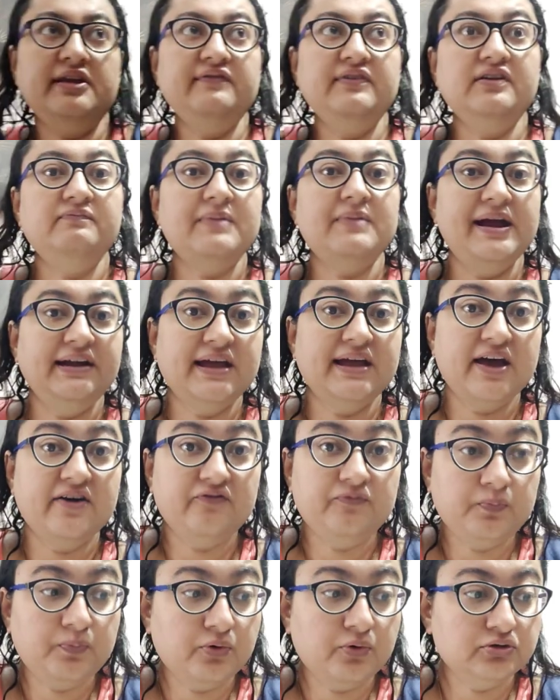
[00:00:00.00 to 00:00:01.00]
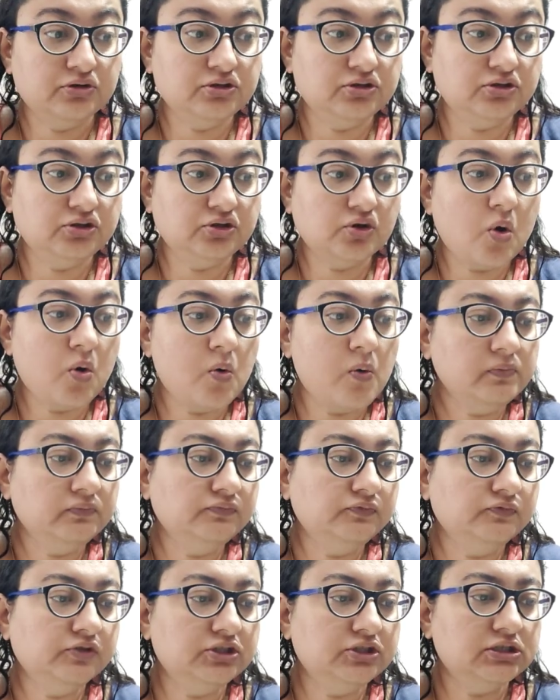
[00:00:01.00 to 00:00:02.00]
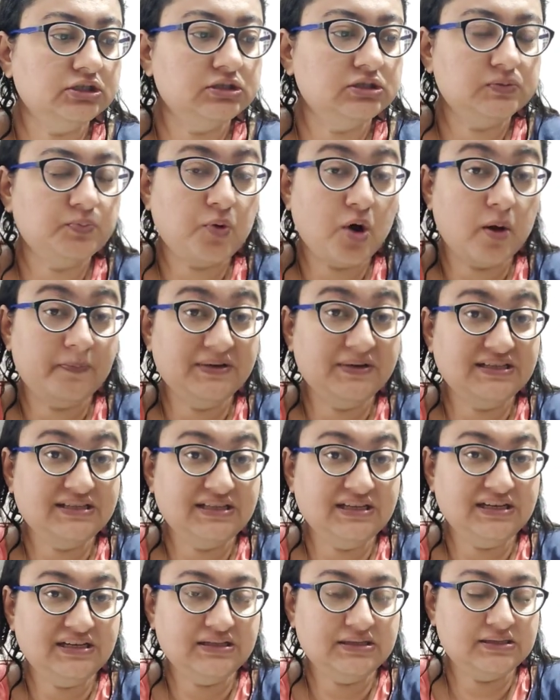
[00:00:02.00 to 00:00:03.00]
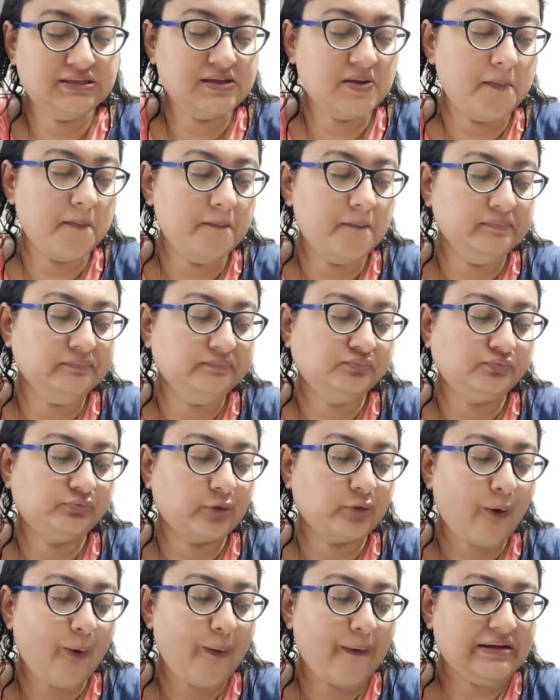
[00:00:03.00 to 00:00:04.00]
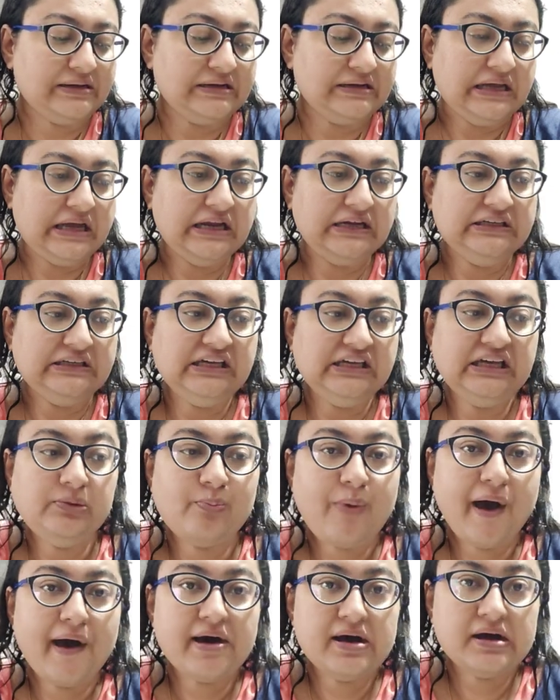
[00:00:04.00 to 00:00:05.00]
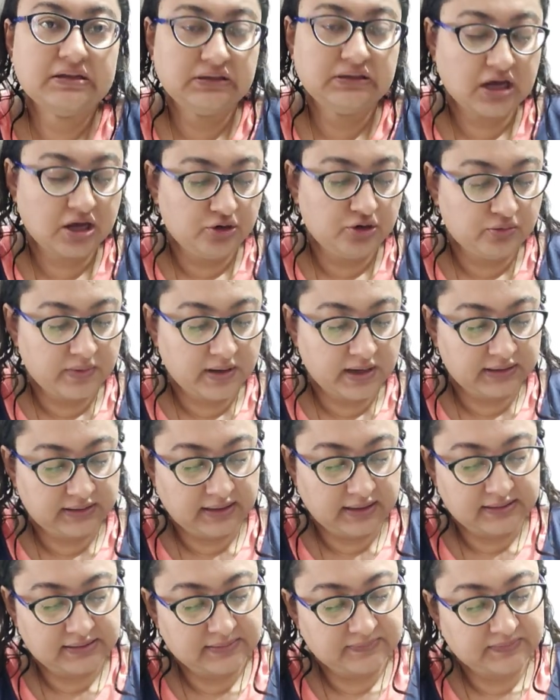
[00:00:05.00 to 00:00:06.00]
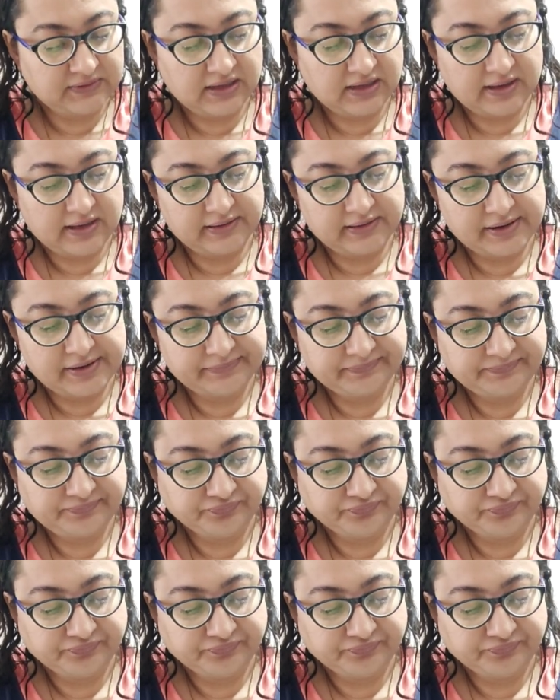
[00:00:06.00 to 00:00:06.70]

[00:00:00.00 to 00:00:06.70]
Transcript: we might have posto, which is poppy seeds, and ghee bhat, aloo bhate, something like that.